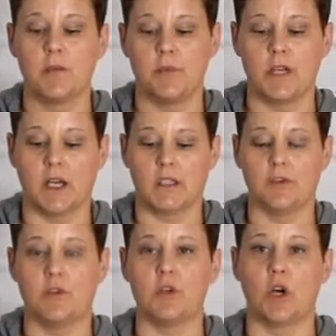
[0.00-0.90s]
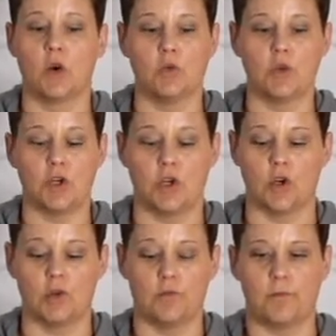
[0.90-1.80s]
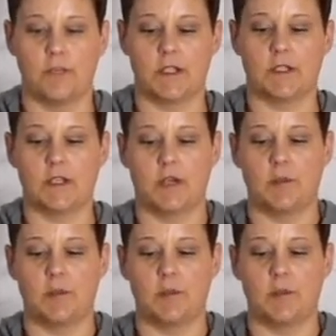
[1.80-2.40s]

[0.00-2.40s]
because if you don't, it's going